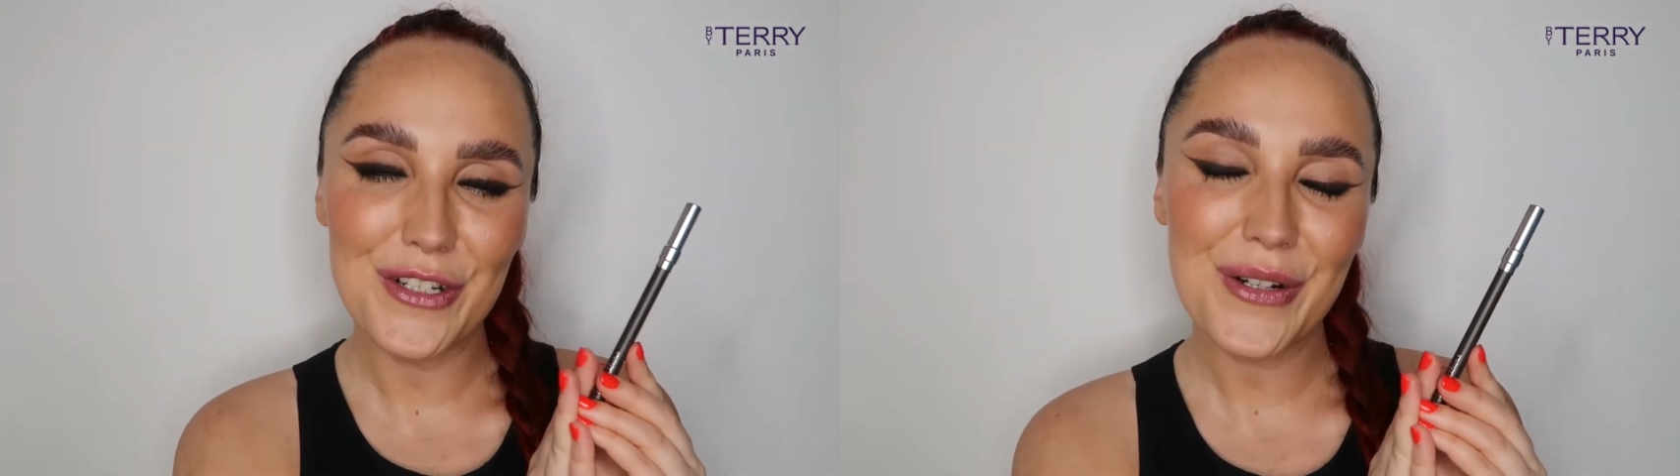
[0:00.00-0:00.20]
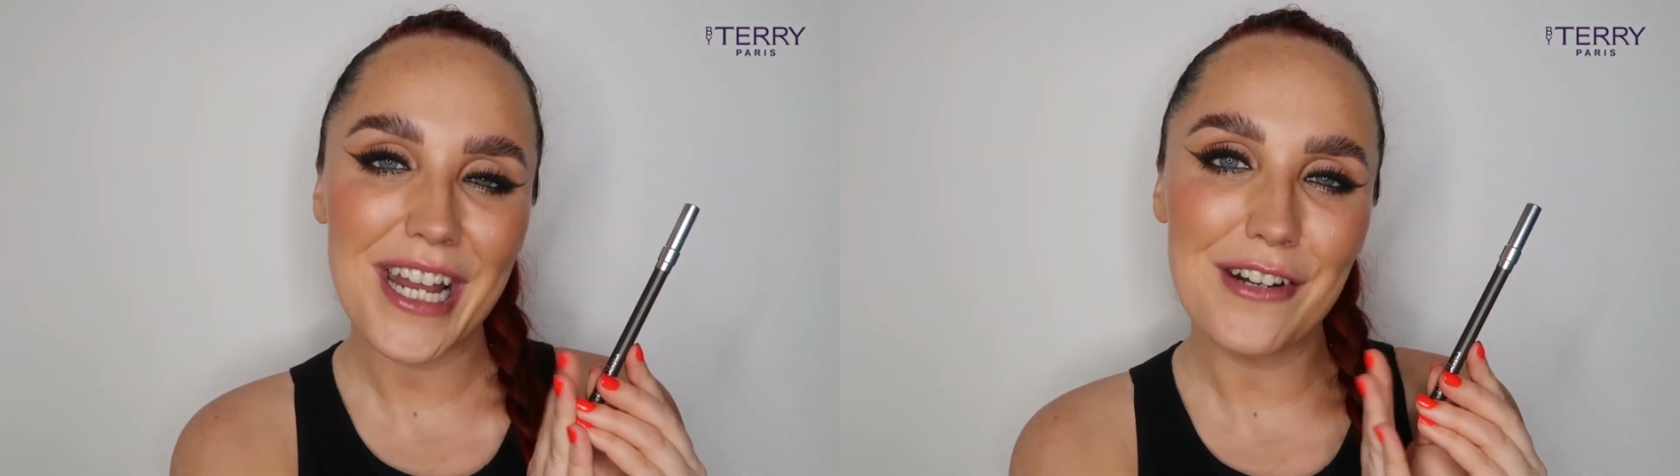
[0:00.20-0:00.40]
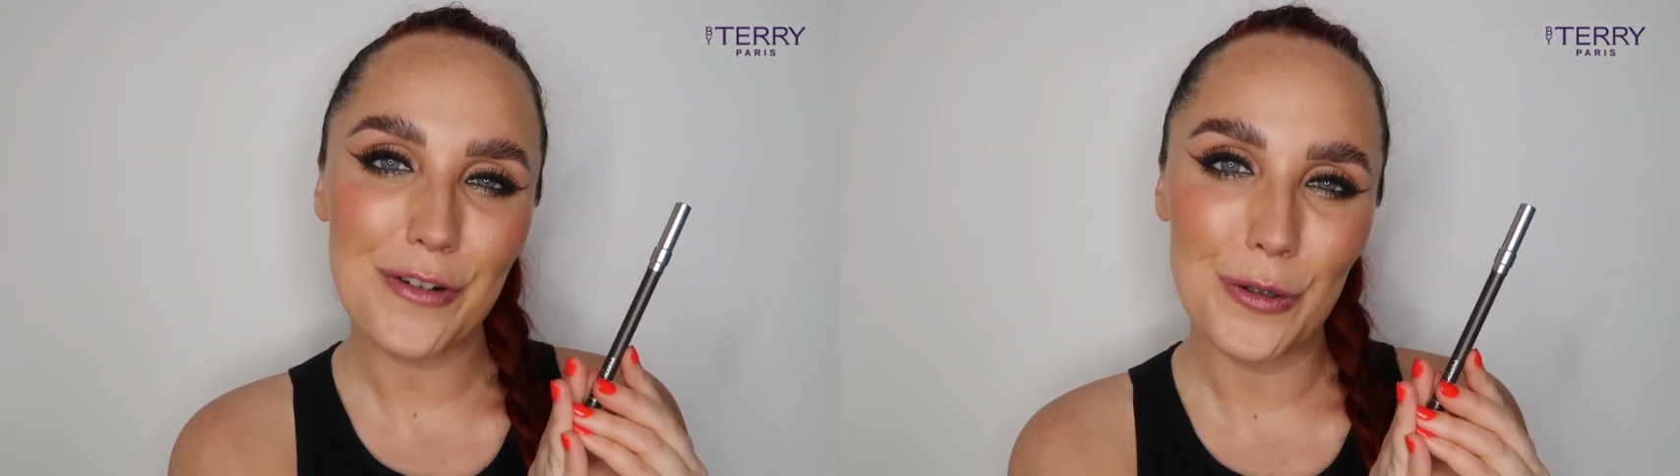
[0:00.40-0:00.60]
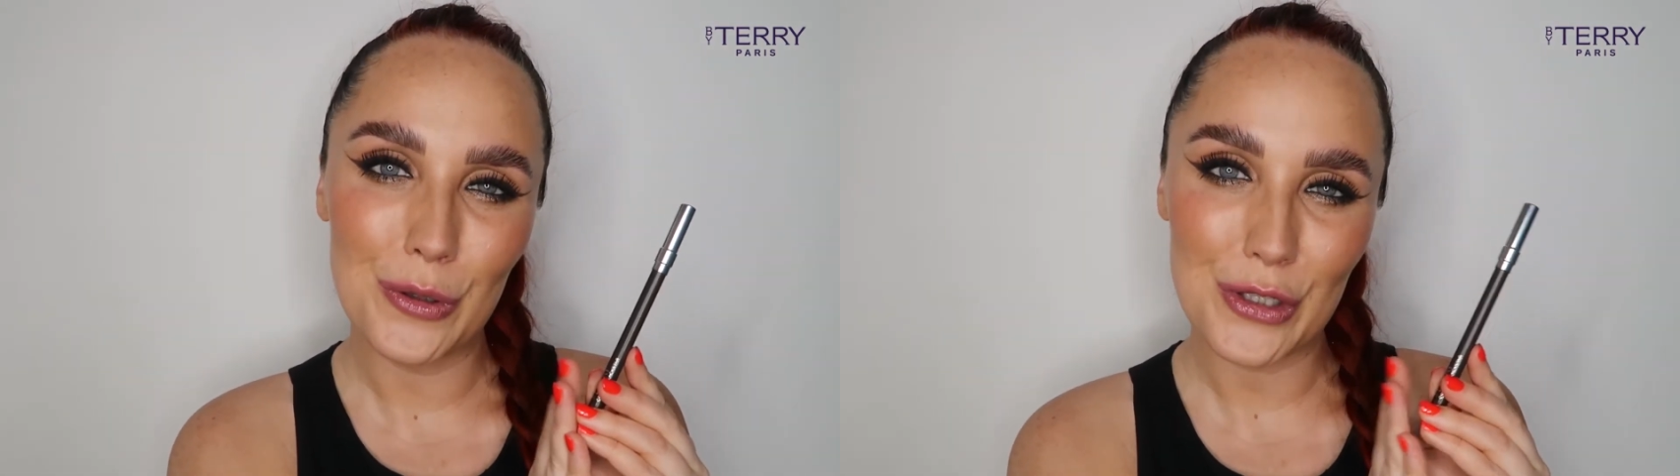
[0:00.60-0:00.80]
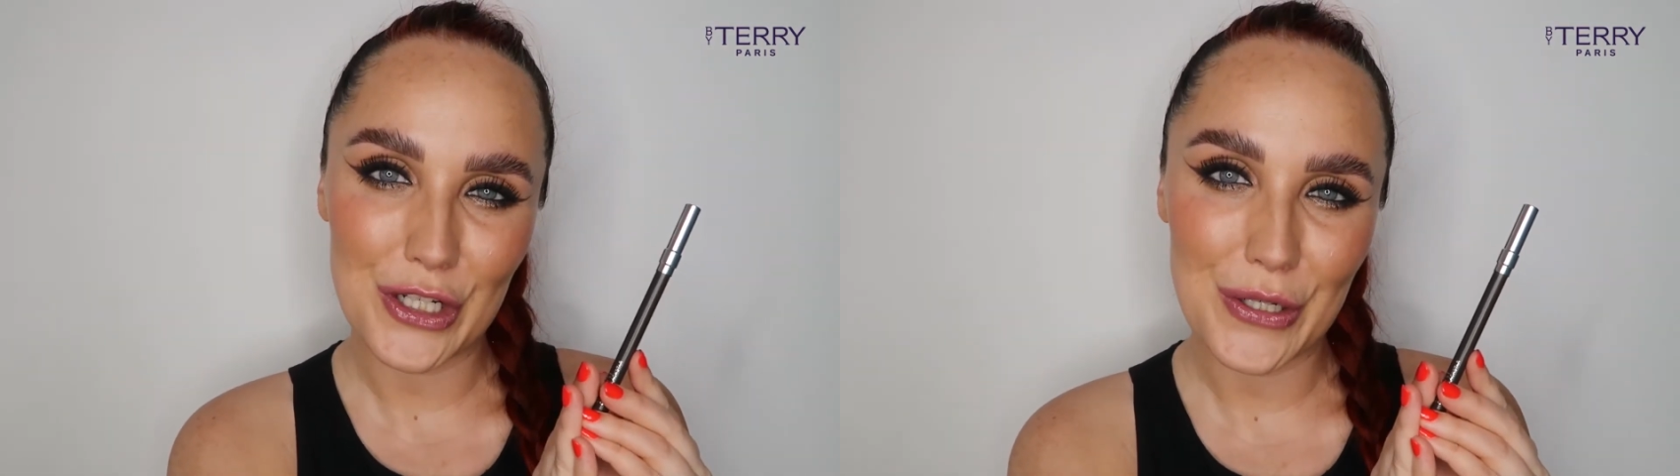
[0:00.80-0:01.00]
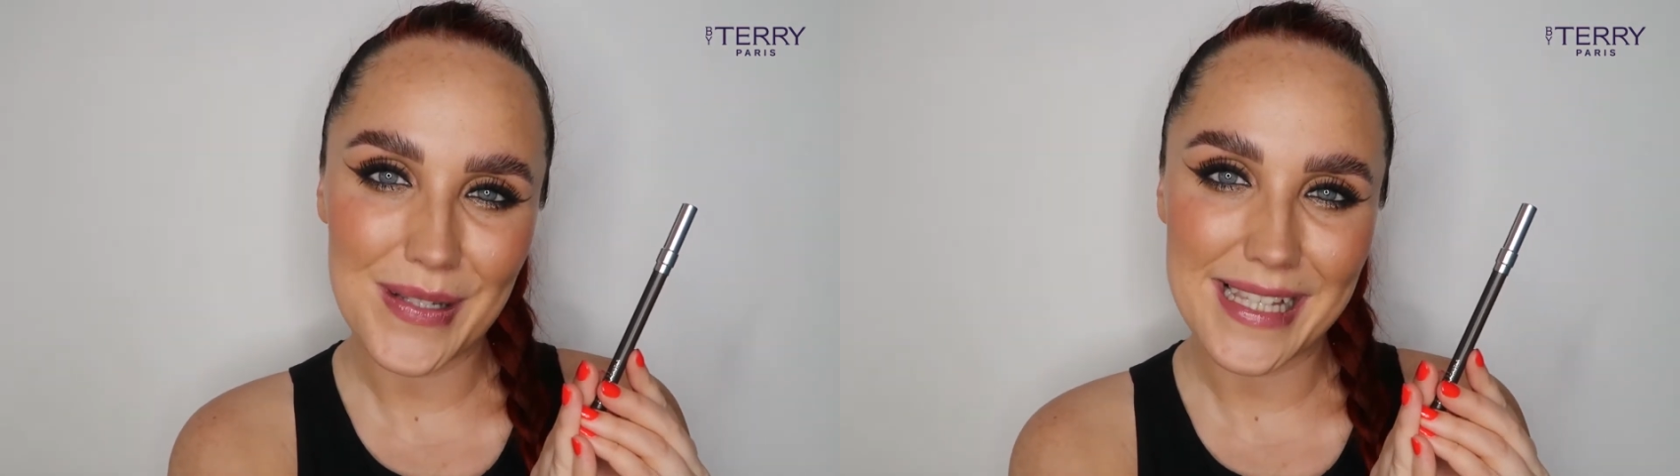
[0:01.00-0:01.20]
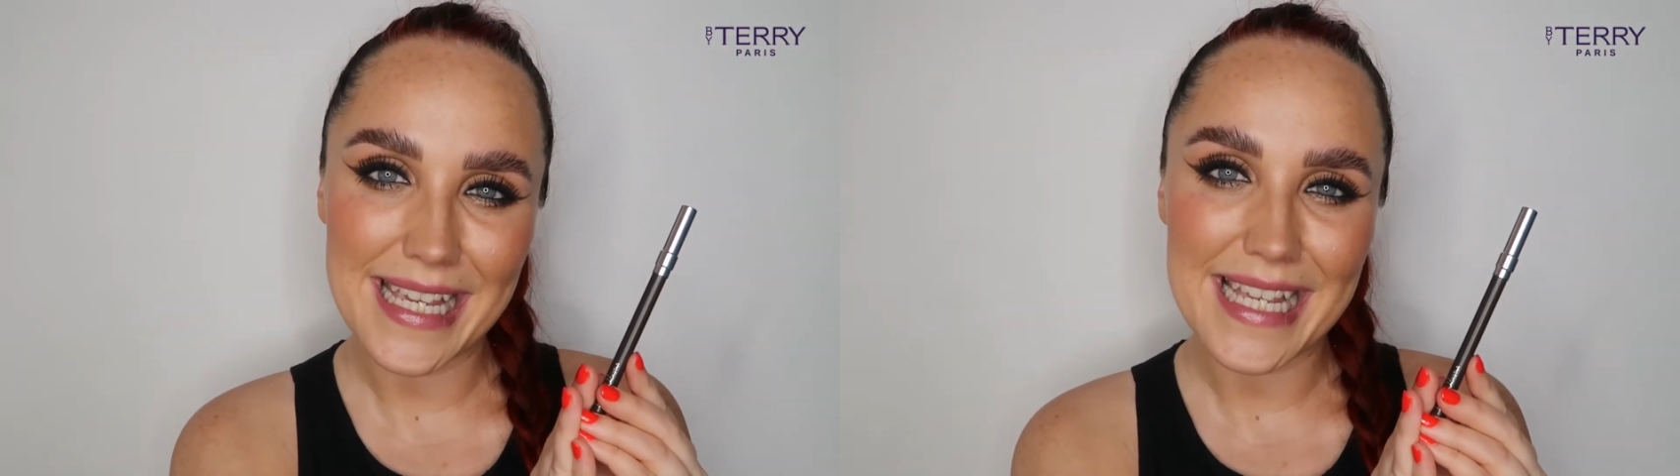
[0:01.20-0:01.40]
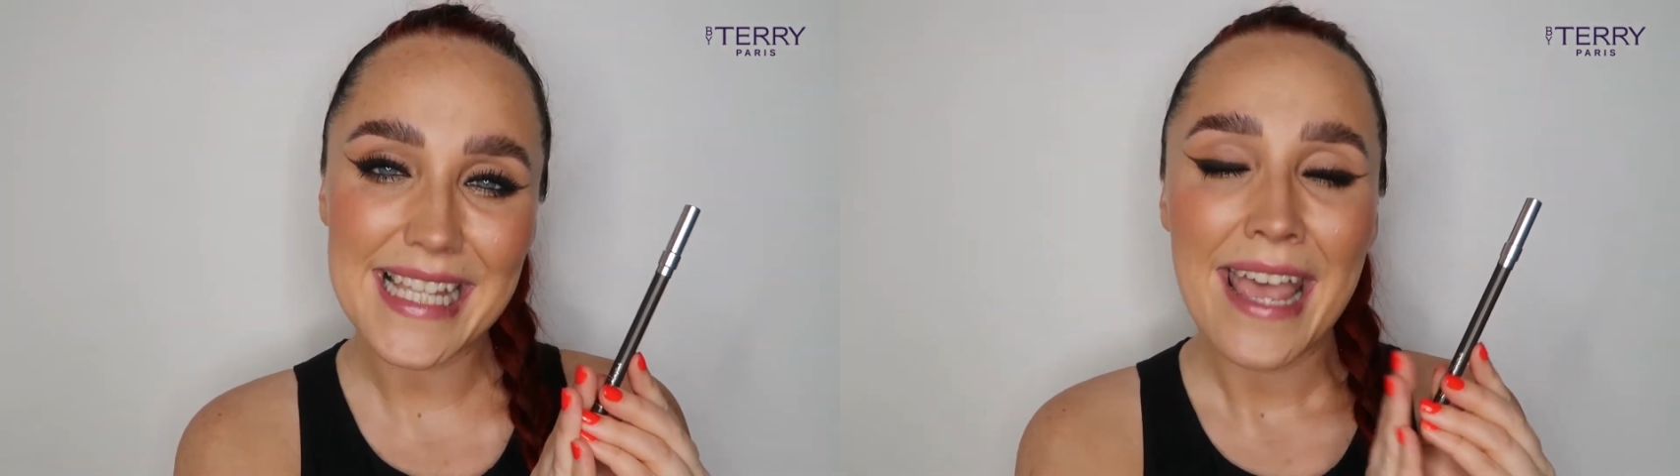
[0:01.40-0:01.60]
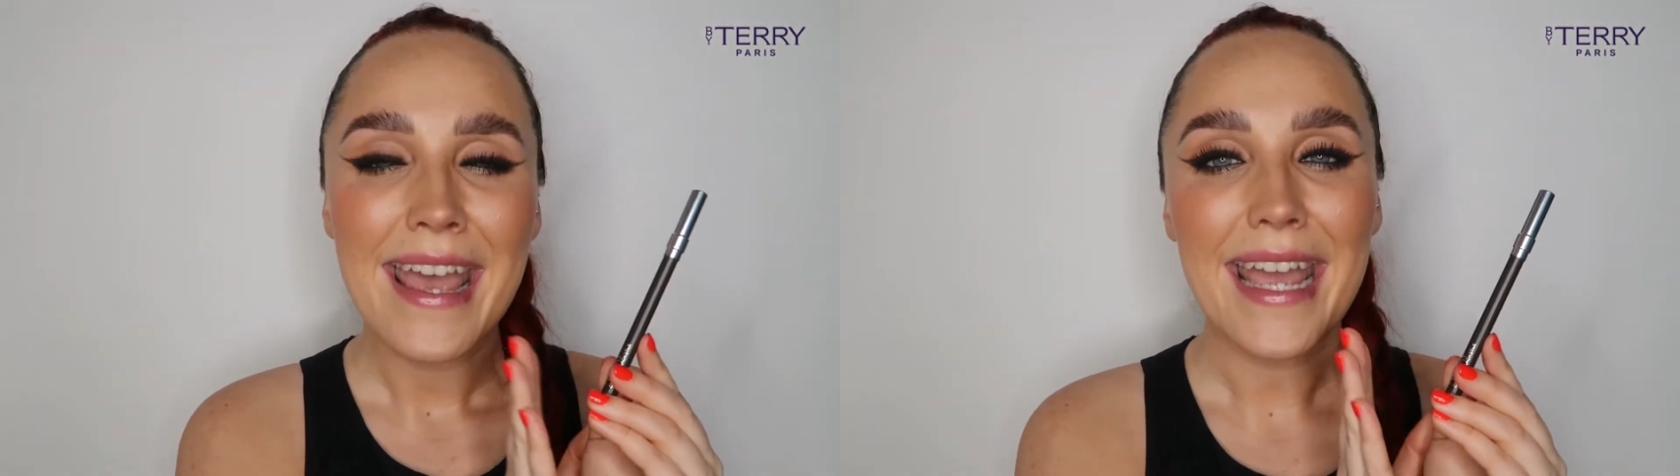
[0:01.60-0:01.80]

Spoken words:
you can of course use these